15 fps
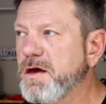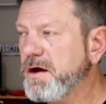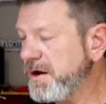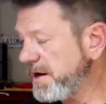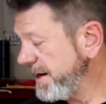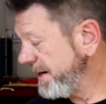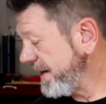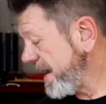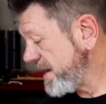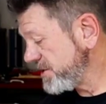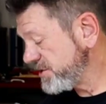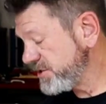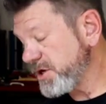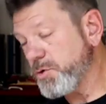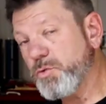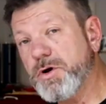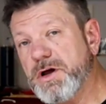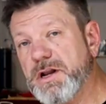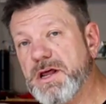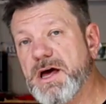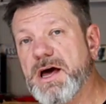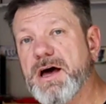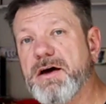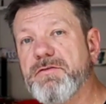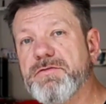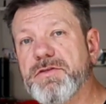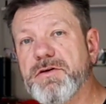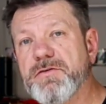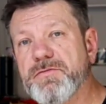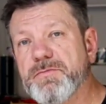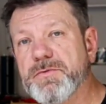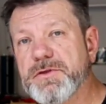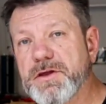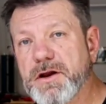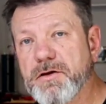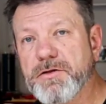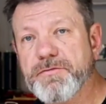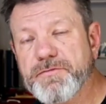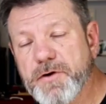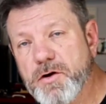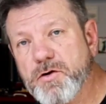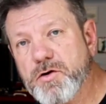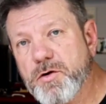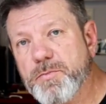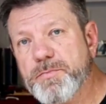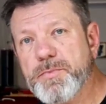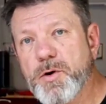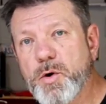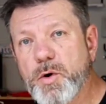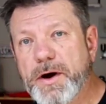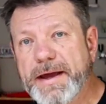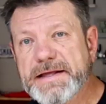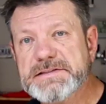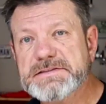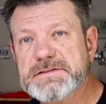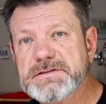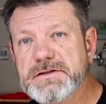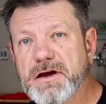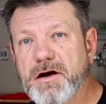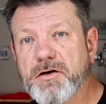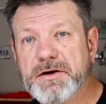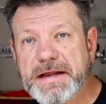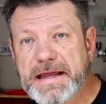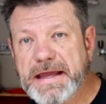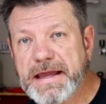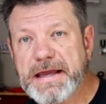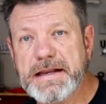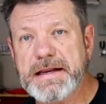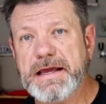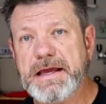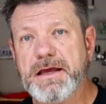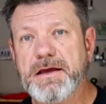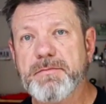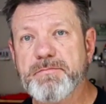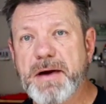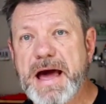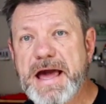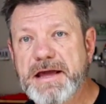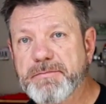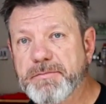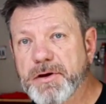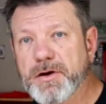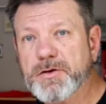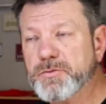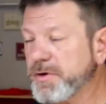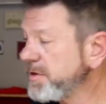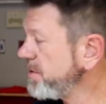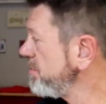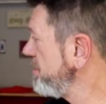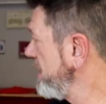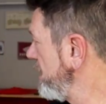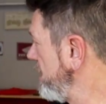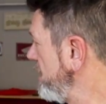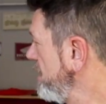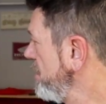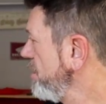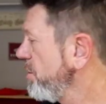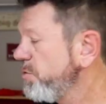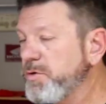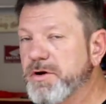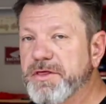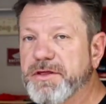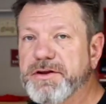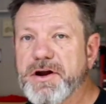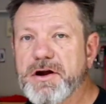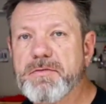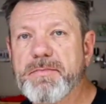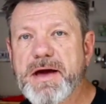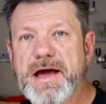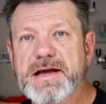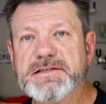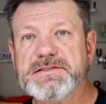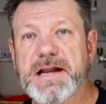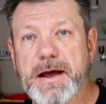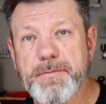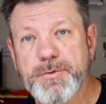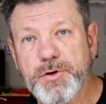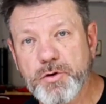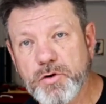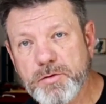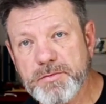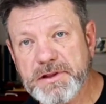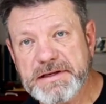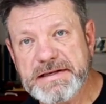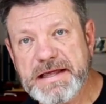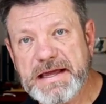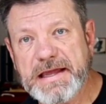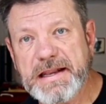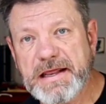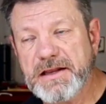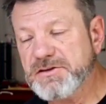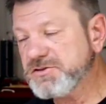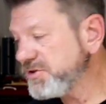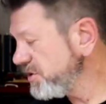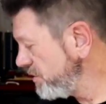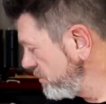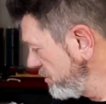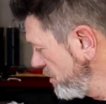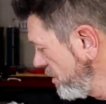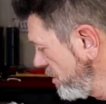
All right, guys. So one of the focal points on any bike build, whether it be one of the dirt bikes that I'm normally digging into,